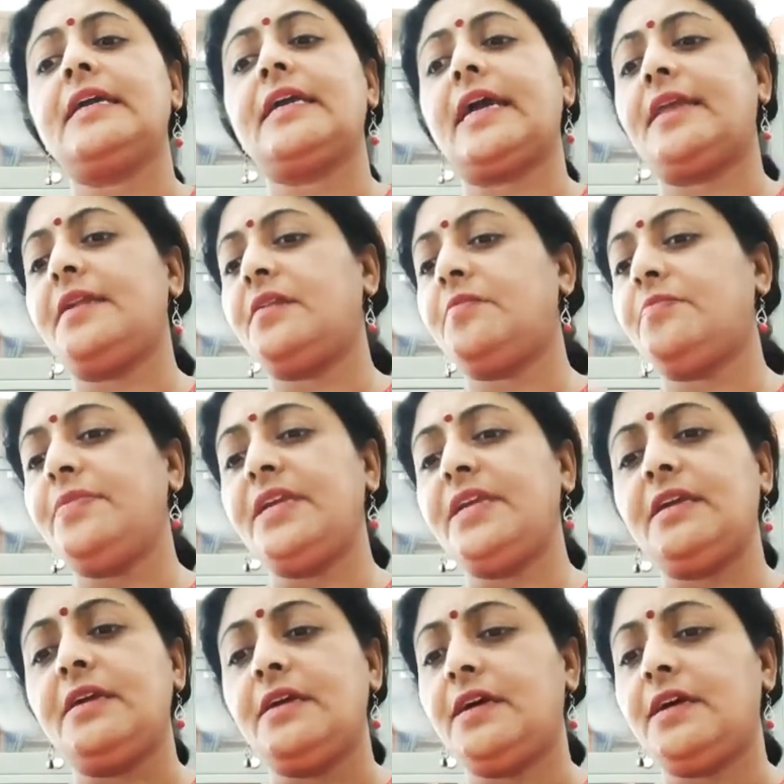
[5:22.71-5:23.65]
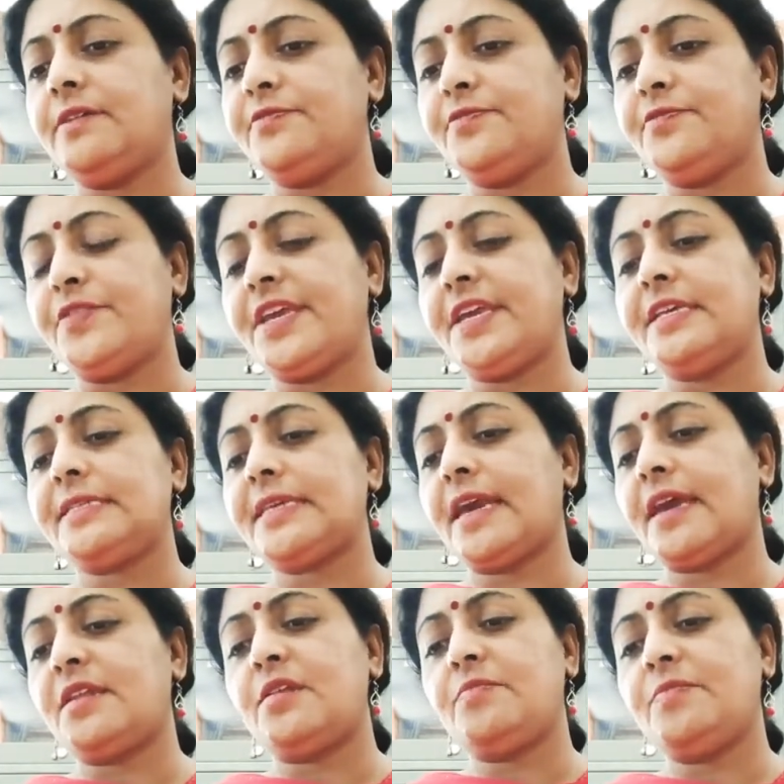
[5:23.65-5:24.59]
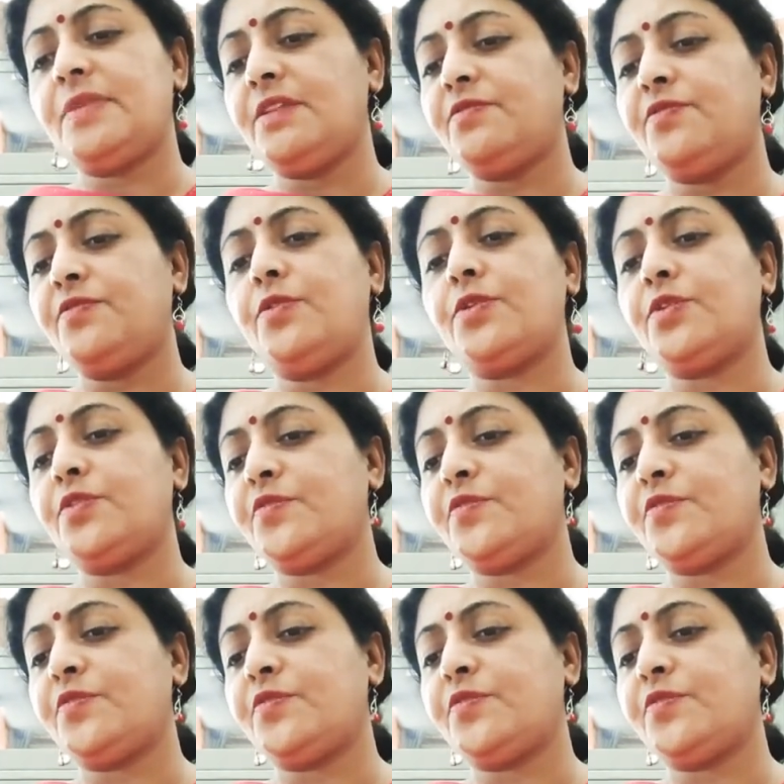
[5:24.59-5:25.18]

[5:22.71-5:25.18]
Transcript: Can it be a phrase? Can it be in 4